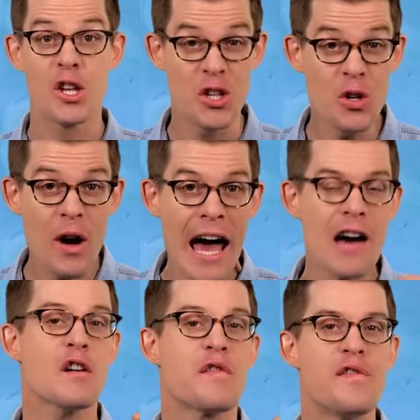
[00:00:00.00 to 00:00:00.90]
You
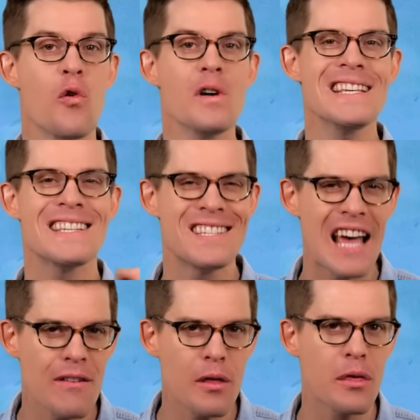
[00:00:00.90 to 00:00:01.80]
have a
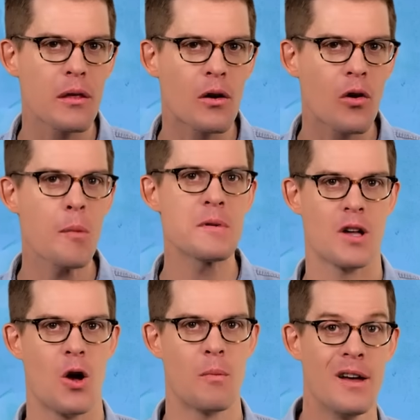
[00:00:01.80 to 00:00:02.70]
forty-seventh
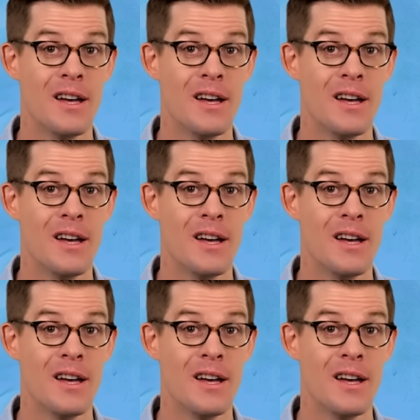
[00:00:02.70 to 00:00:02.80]
chromosome.